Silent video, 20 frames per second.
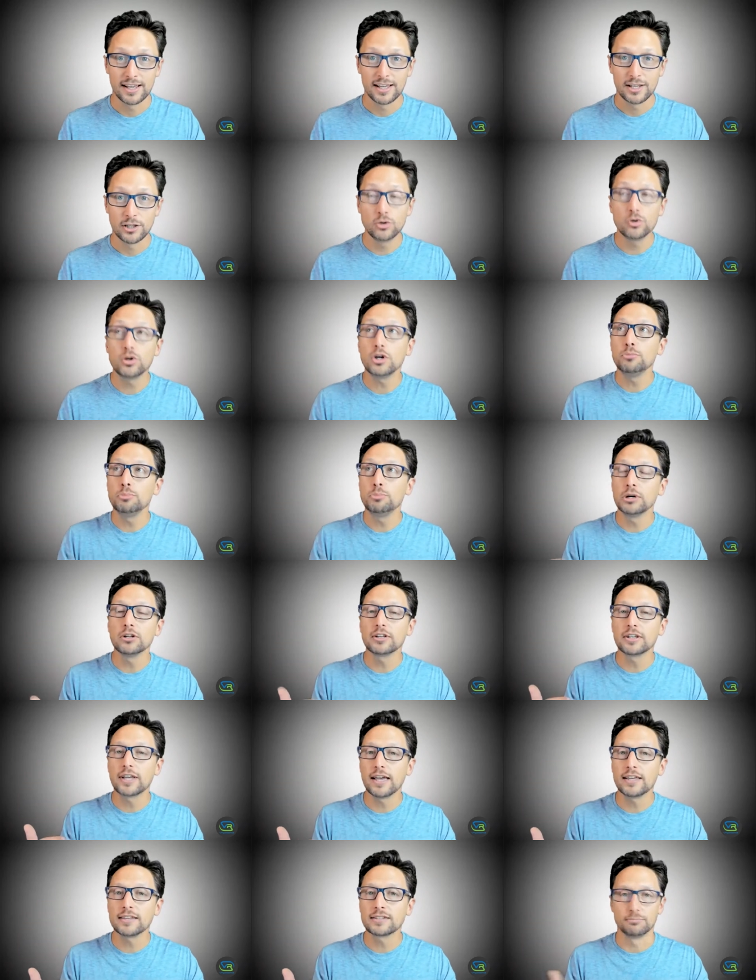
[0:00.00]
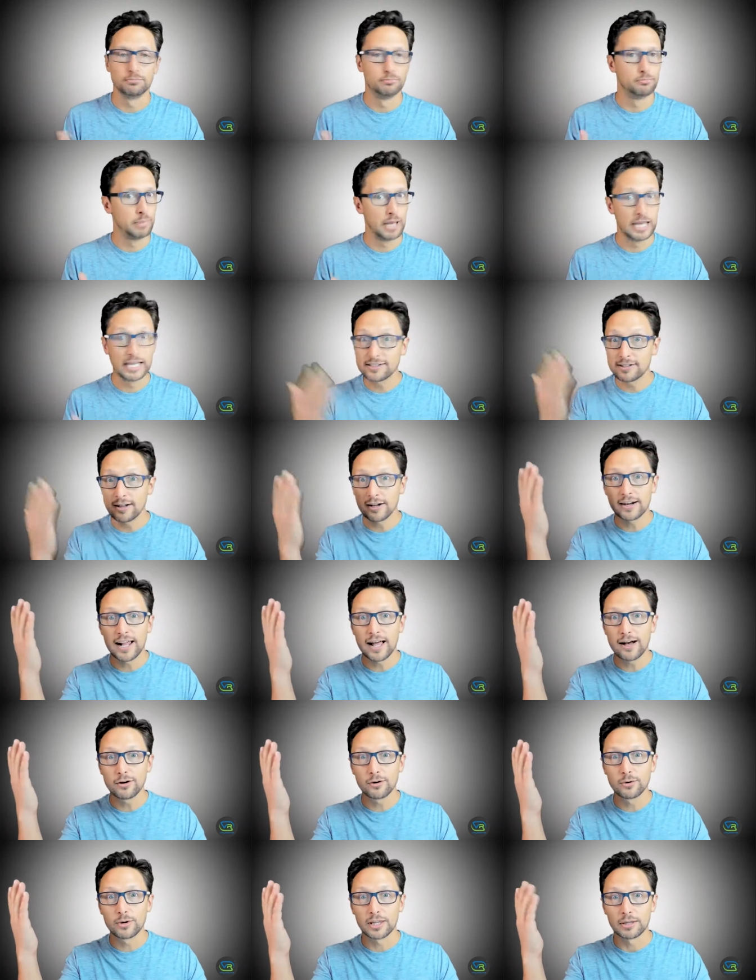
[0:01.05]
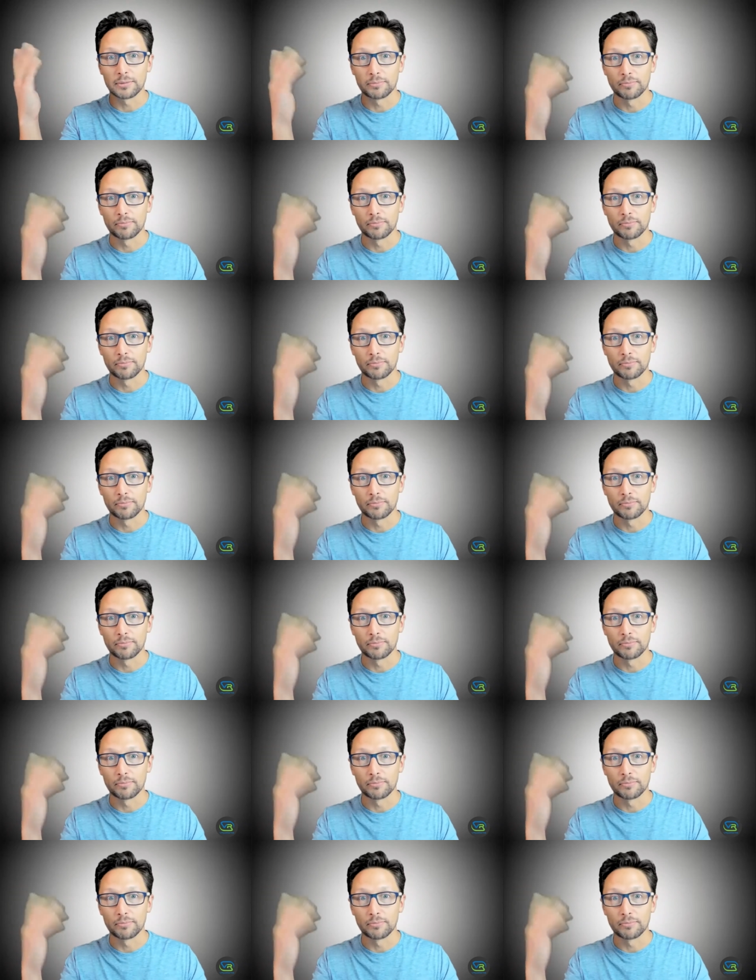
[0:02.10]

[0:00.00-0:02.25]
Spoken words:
You can build a case based on an algorithm.